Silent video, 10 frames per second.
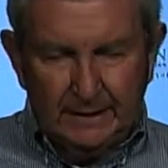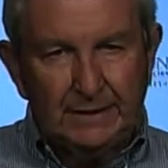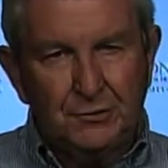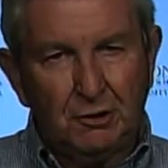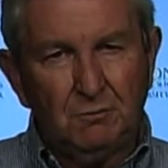
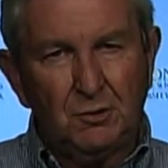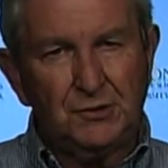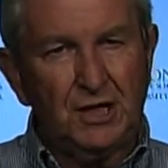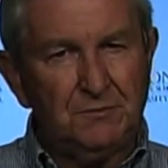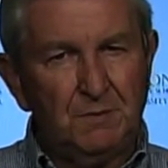General
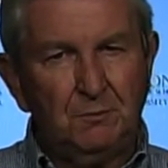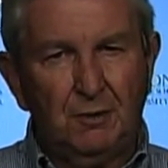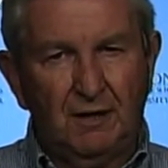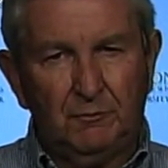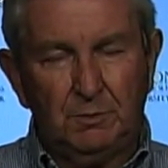Motors has been
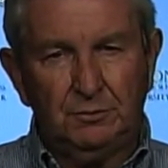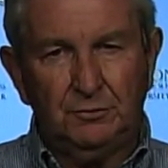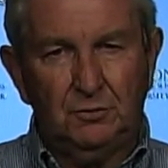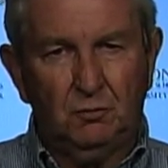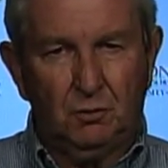profitable
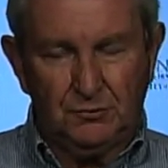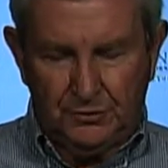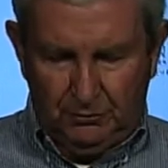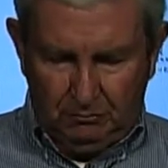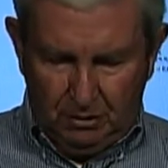2 quarters
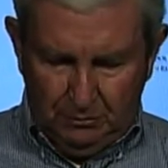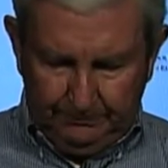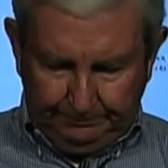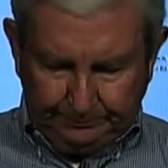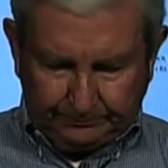in a
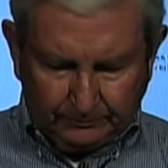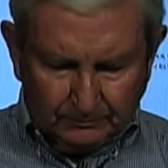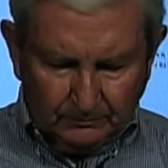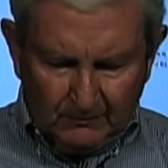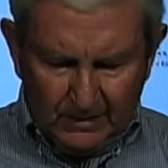row.
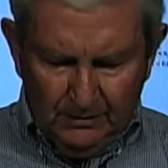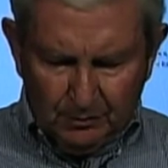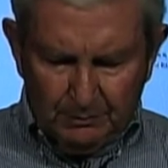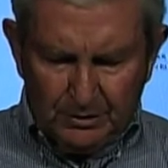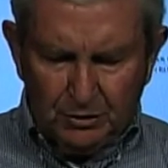
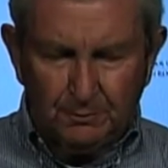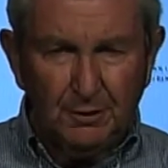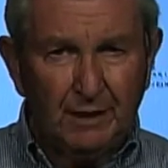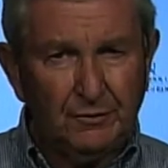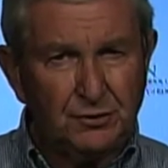Their mid-year
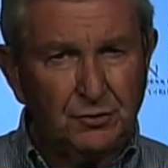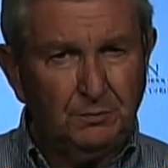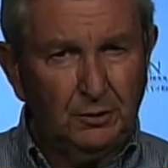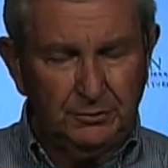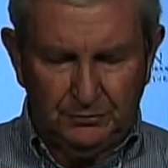profit is
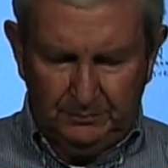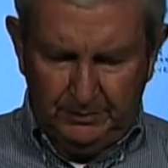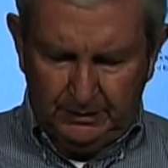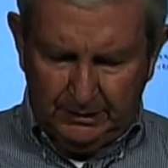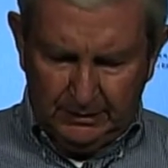$2.2
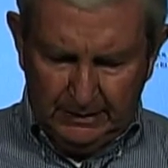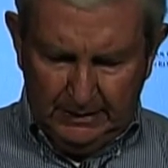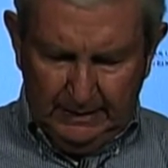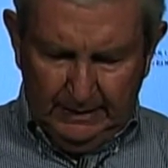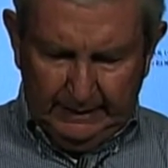billion.
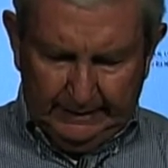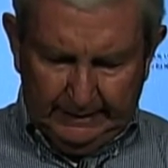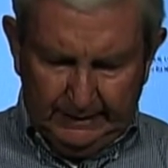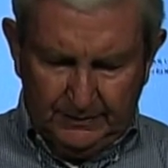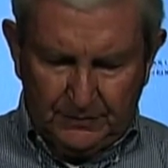
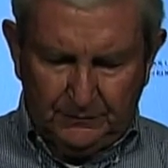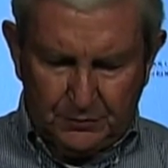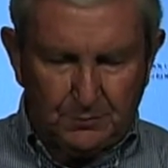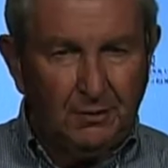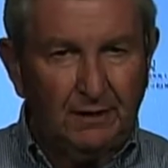It's the
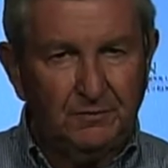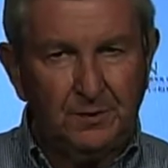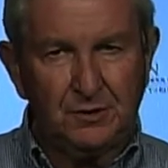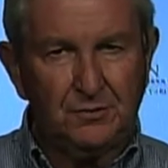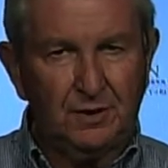first profit
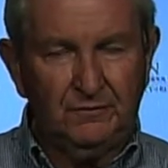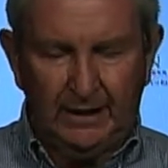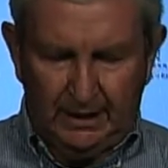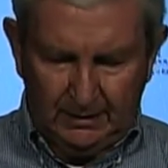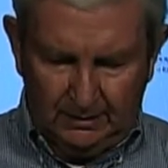picture they've
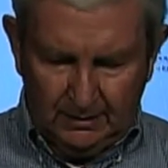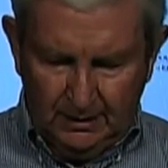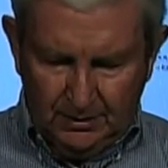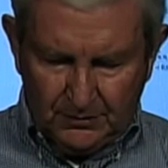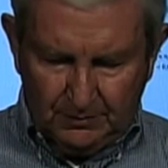had in
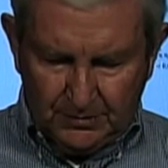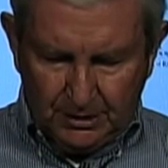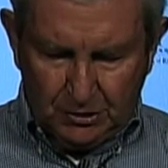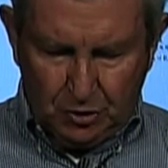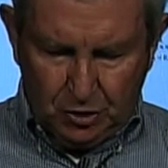some
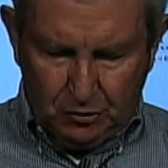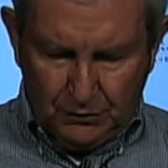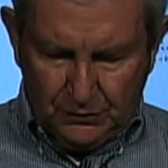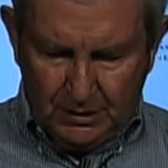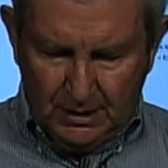6
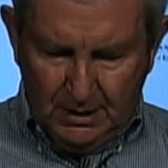years.